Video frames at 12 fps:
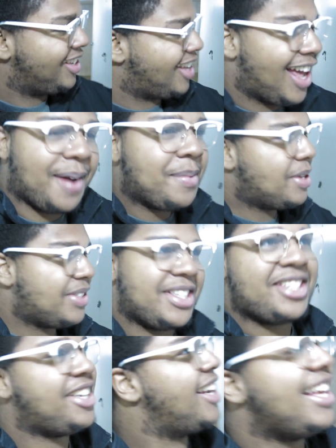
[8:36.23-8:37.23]
I'm gonna use
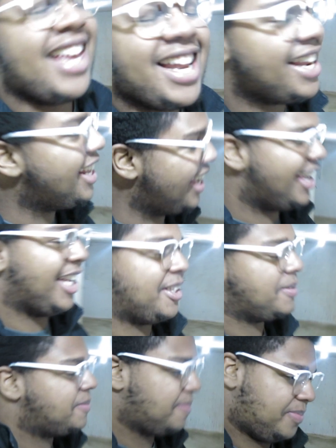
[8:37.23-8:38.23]
this shit again and again.
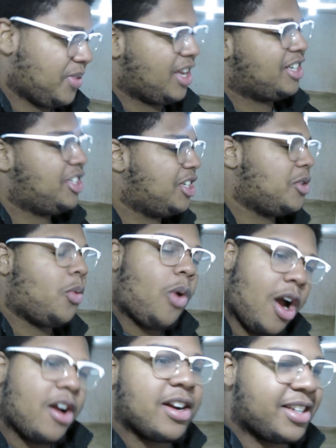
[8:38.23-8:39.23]
She
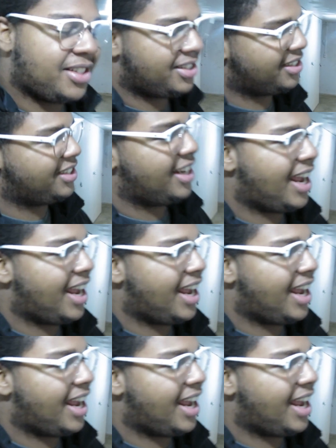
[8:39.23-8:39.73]
works,